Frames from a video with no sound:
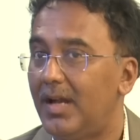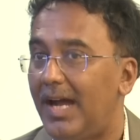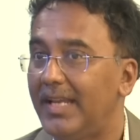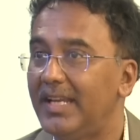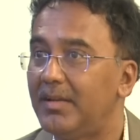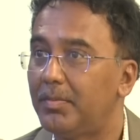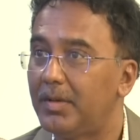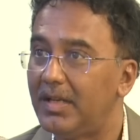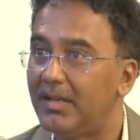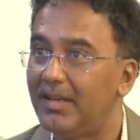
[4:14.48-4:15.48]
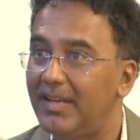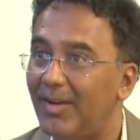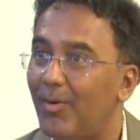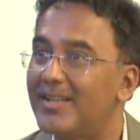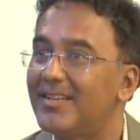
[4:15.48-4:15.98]
I think it, it, it
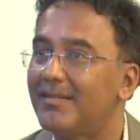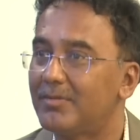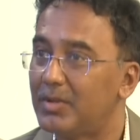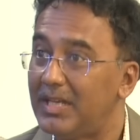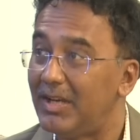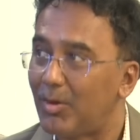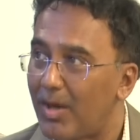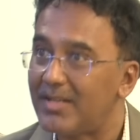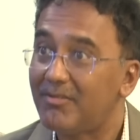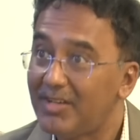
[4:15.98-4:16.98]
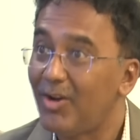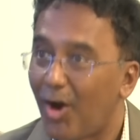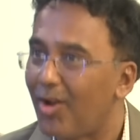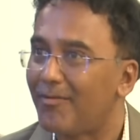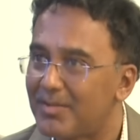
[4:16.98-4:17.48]
requires a, it requires a
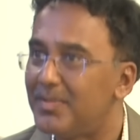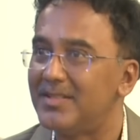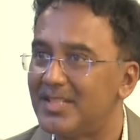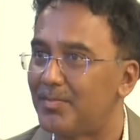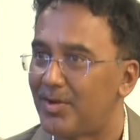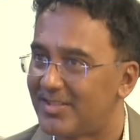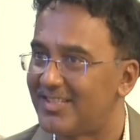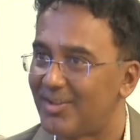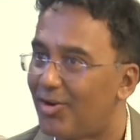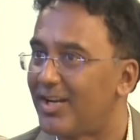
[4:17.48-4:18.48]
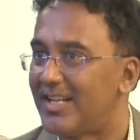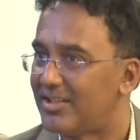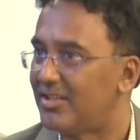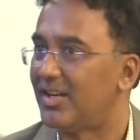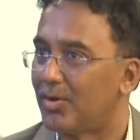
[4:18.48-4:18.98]
rehaul of this business processes
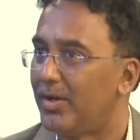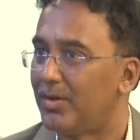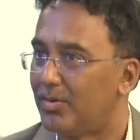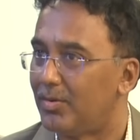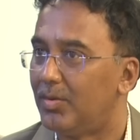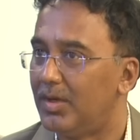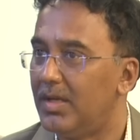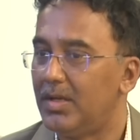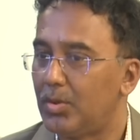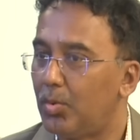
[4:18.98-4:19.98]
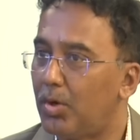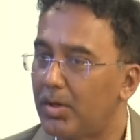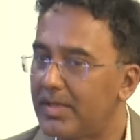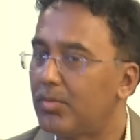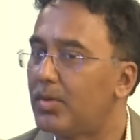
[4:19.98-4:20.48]
organization are going through to
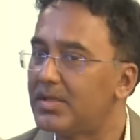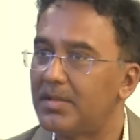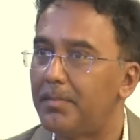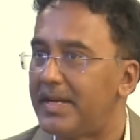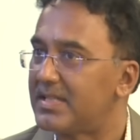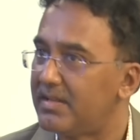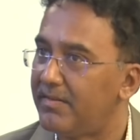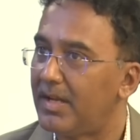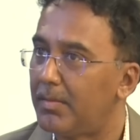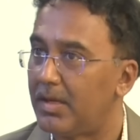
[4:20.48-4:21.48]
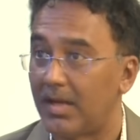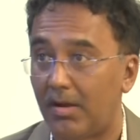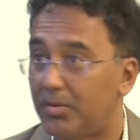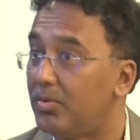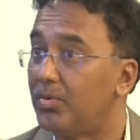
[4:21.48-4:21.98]
work at what's the best available and
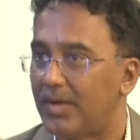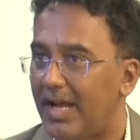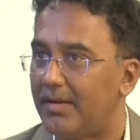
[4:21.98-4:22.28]
how you do that.